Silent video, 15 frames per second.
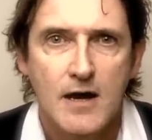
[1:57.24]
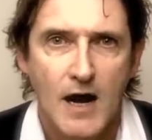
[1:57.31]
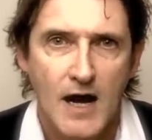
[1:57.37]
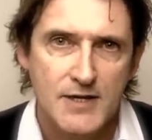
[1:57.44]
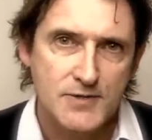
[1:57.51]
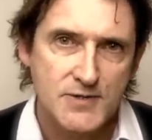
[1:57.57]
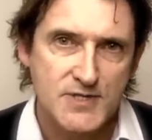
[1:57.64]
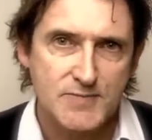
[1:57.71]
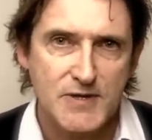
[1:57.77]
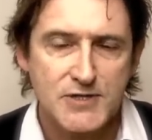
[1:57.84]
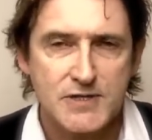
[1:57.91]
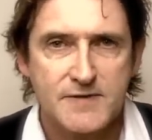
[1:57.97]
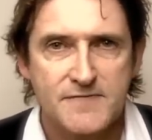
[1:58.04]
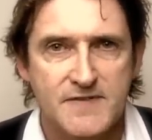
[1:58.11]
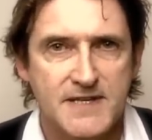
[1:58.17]
I do
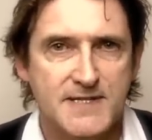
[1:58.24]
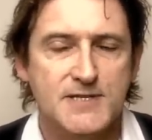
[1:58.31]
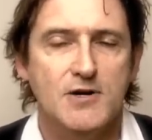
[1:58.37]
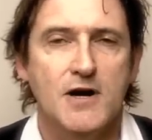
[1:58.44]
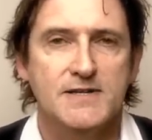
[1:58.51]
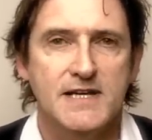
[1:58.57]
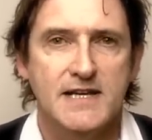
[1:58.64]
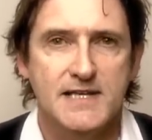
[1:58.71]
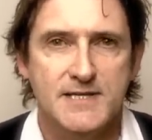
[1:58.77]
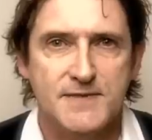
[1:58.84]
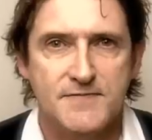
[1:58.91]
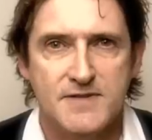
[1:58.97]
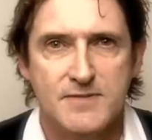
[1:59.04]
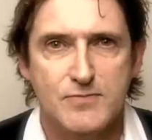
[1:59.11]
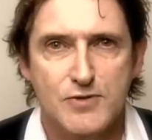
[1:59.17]
special effects contact lenses
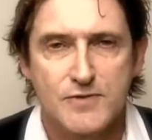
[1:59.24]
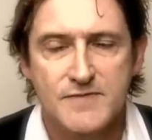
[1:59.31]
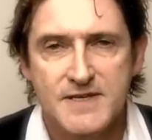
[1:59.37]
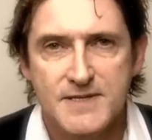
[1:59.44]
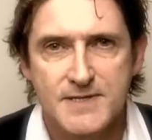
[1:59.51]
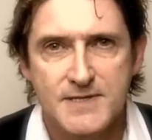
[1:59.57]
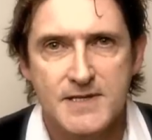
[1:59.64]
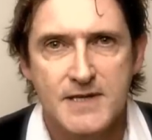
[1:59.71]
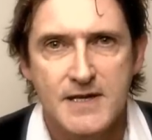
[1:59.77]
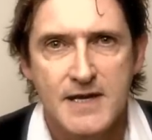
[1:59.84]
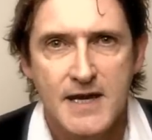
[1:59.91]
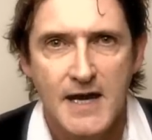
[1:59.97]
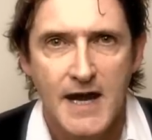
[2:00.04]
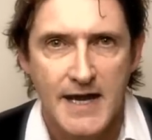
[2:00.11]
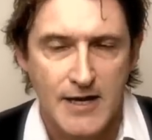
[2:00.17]
for the movies,
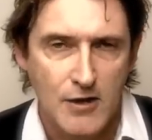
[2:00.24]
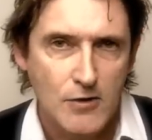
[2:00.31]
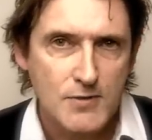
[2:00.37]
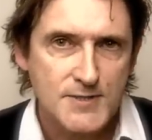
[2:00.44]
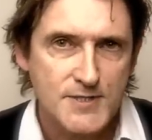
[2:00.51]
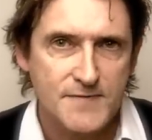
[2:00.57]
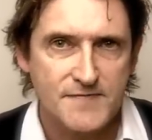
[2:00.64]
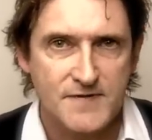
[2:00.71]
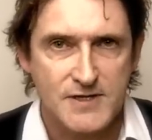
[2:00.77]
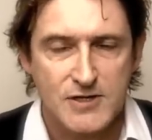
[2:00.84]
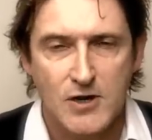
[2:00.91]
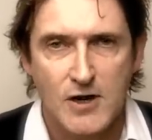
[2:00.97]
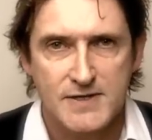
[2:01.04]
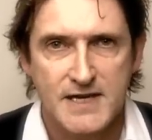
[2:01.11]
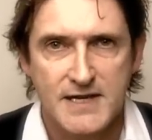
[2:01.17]
and I also fit
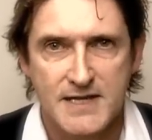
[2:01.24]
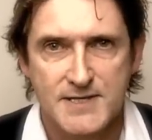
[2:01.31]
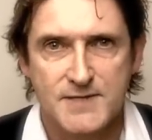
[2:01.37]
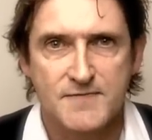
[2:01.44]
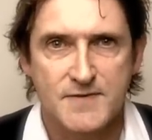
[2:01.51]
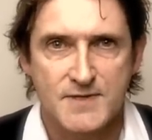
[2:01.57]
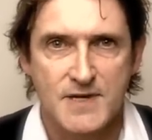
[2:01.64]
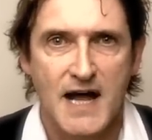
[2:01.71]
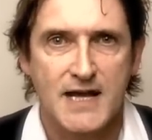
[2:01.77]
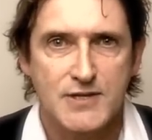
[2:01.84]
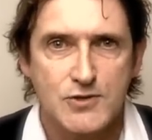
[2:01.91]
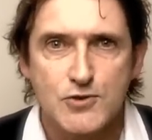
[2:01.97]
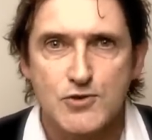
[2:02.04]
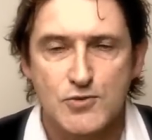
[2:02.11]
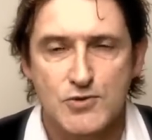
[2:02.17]
contact lenses for
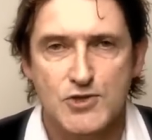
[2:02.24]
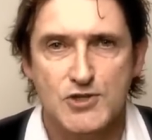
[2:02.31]
unusual